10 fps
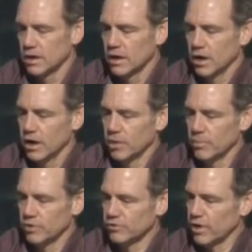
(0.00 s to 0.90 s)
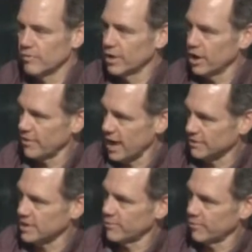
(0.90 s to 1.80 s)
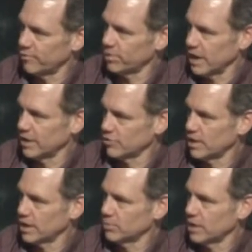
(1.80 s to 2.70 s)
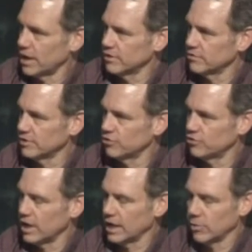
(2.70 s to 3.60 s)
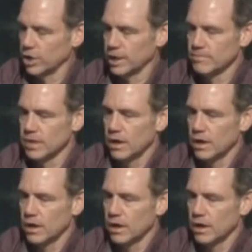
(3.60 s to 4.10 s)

Um, and so I've been on that type of plant training plan since mm-hmm. January.